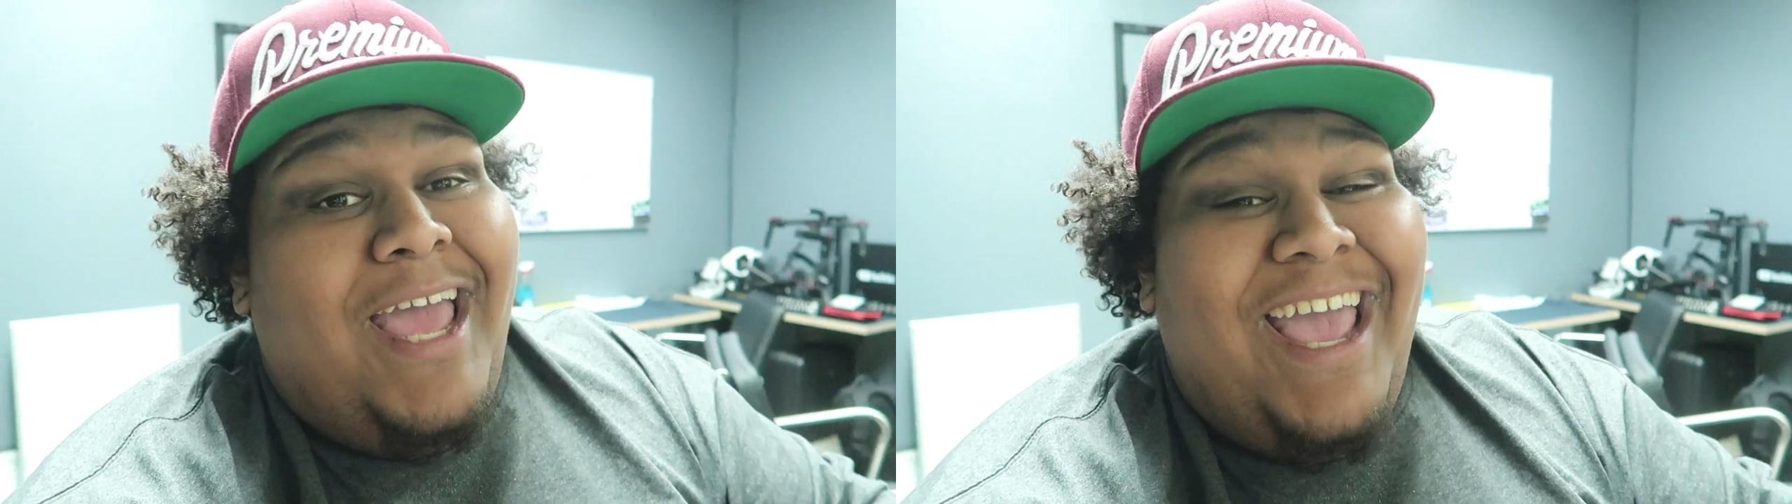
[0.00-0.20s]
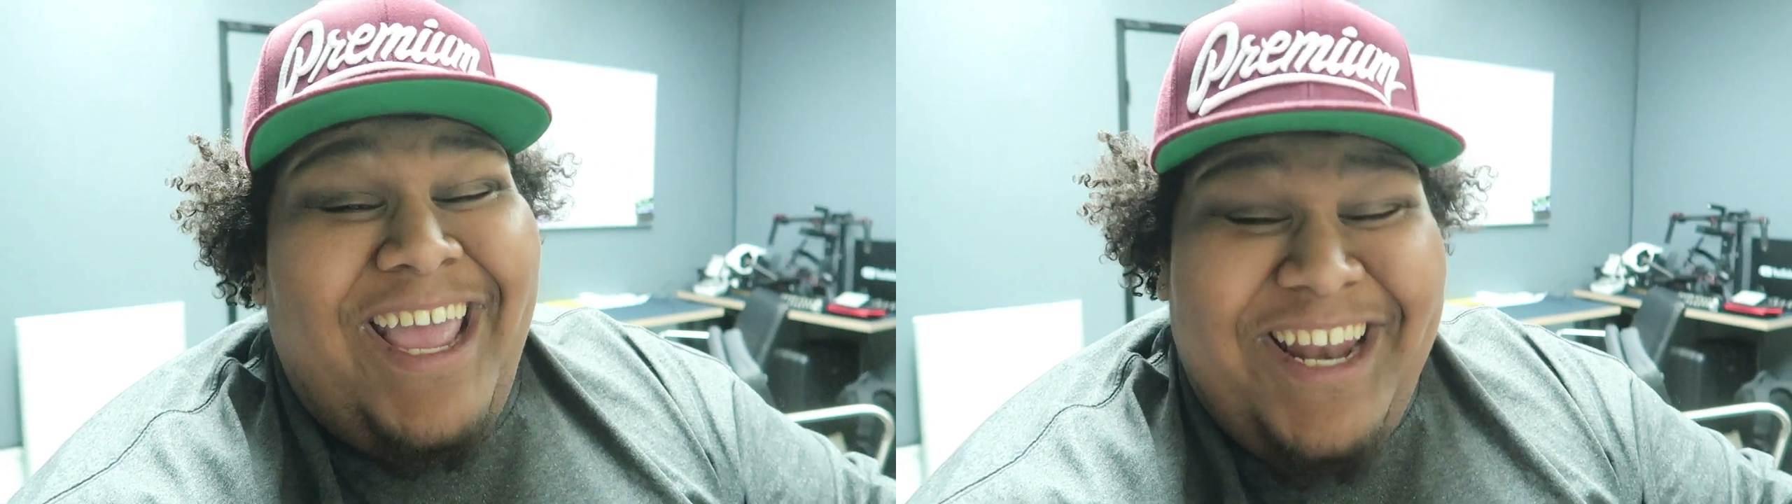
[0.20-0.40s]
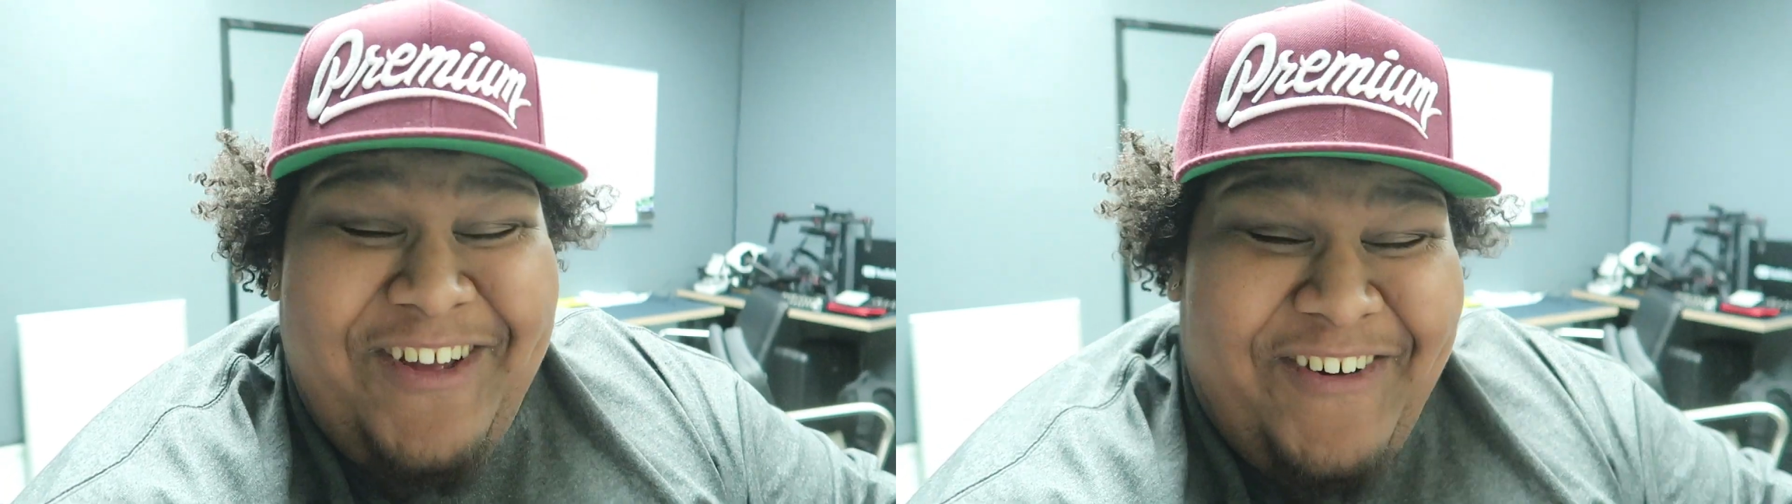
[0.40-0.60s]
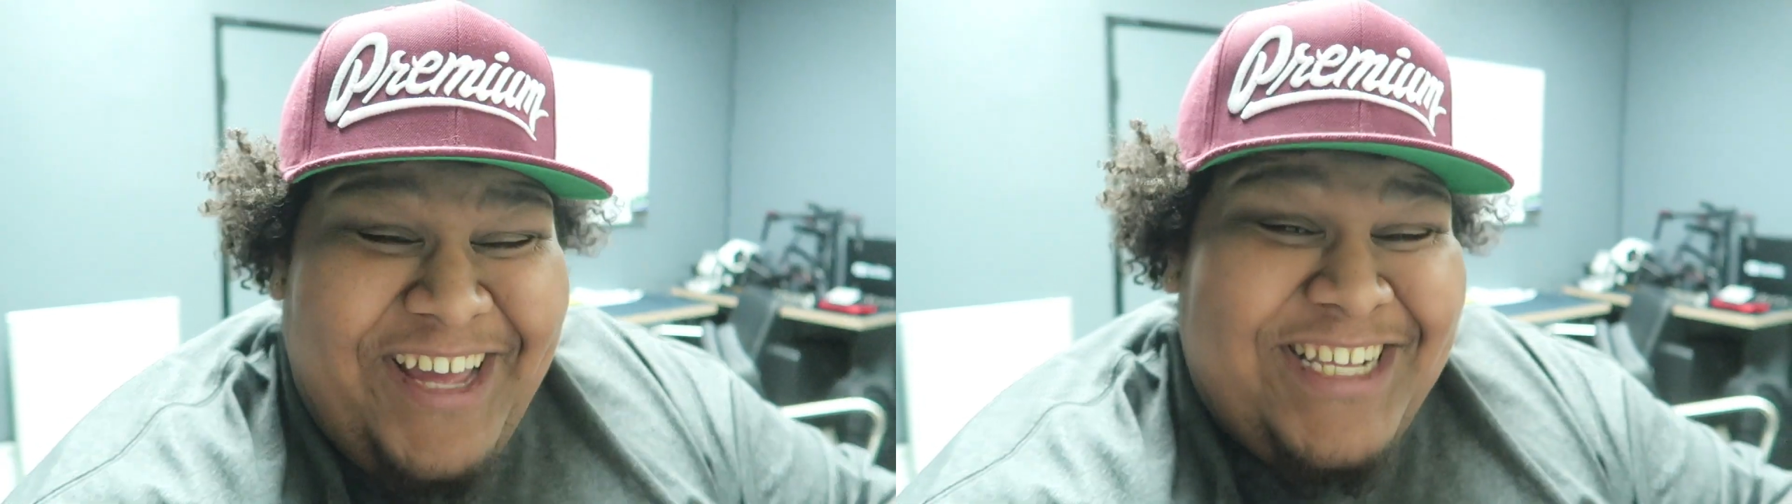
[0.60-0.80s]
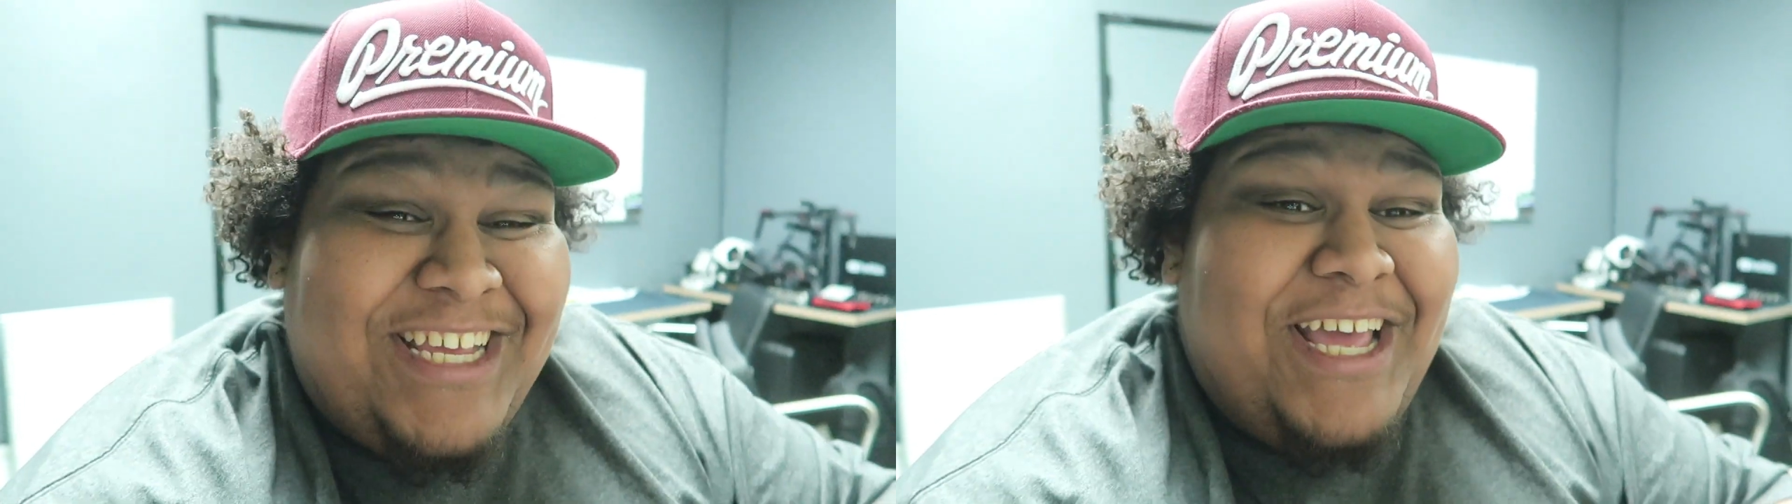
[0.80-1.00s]

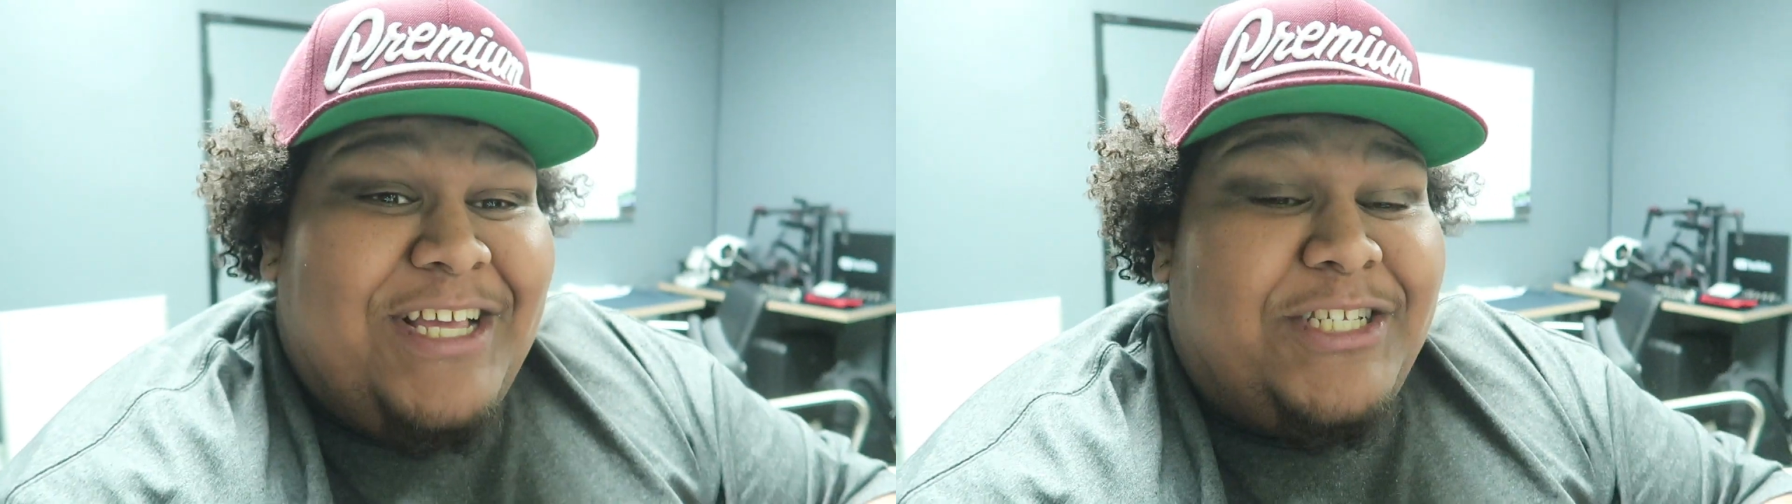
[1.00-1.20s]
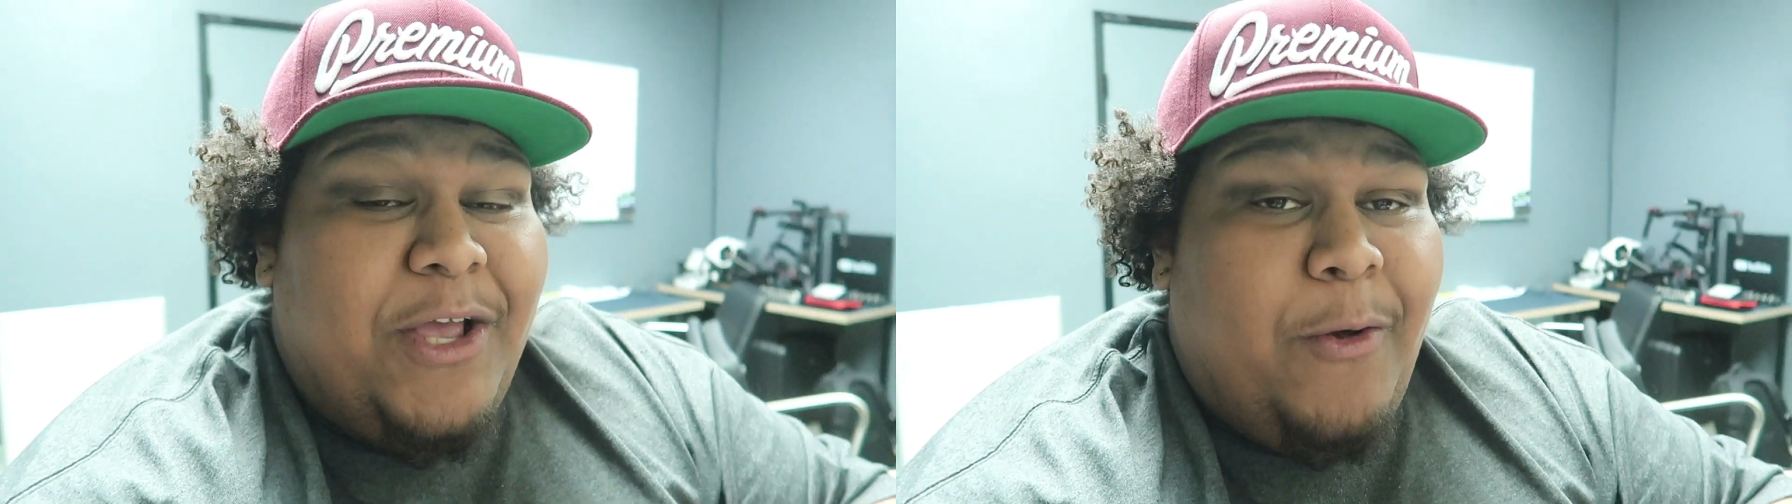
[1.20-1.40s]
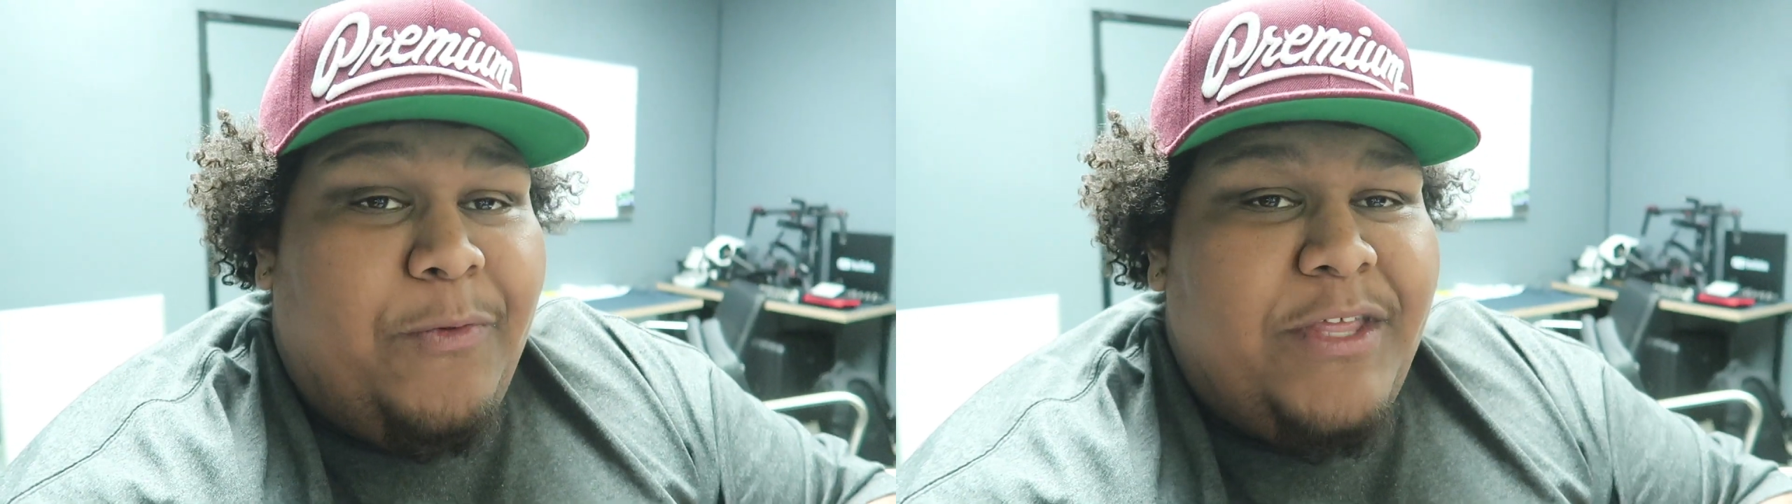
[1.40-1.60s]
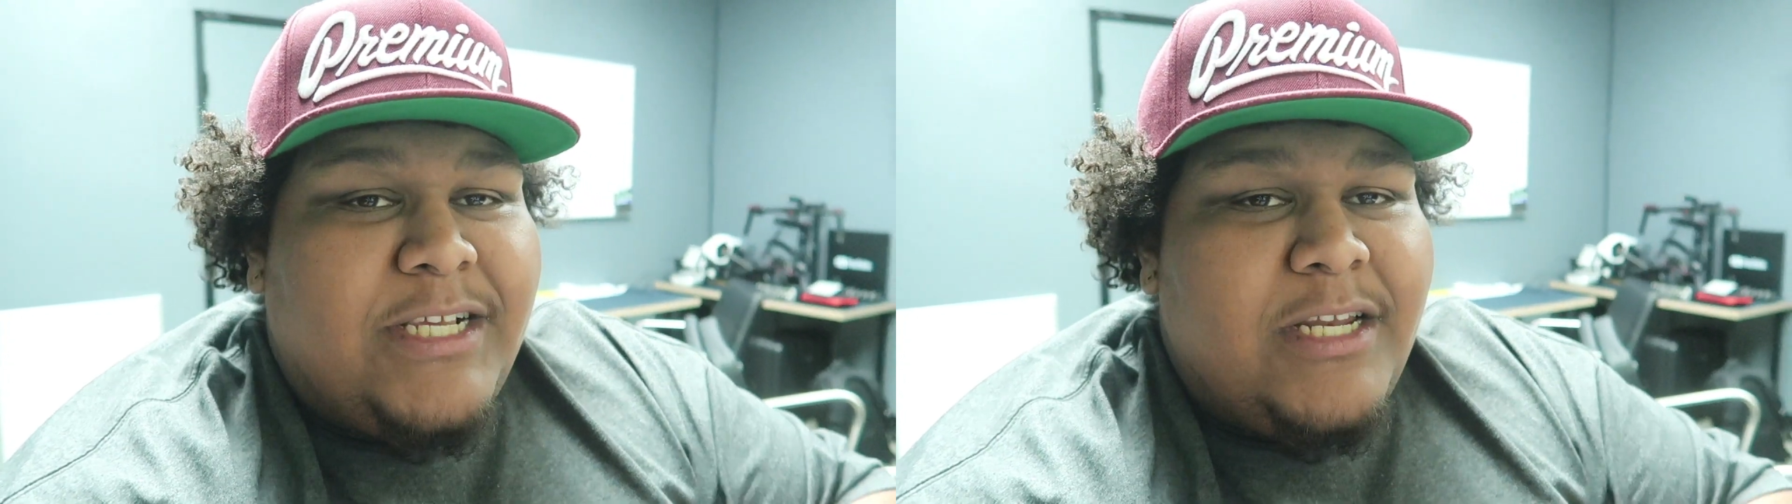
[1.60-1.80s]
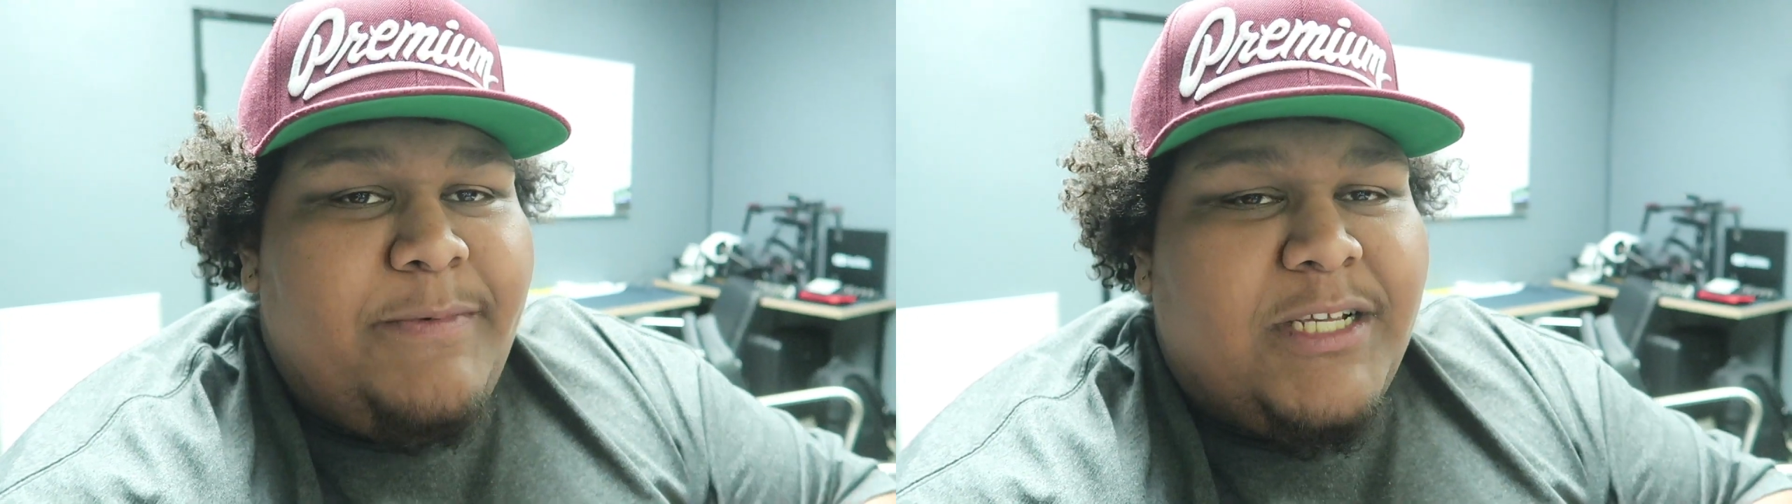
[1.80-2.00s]
Anyways, so this is gonna